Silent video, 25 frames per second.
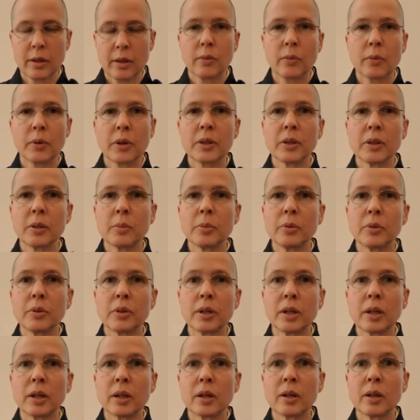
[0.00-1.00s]
when the
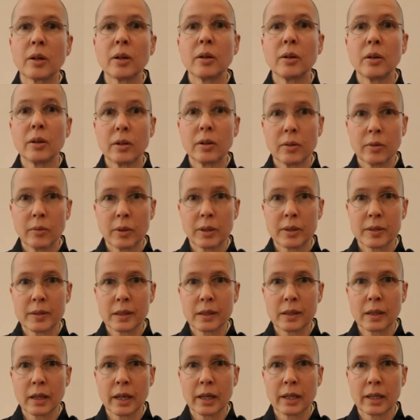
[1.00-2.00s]
Buddha was
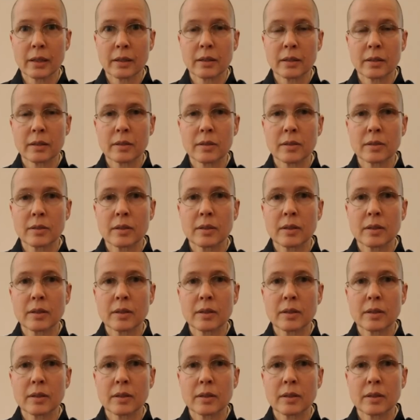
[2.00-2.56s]
enlightened.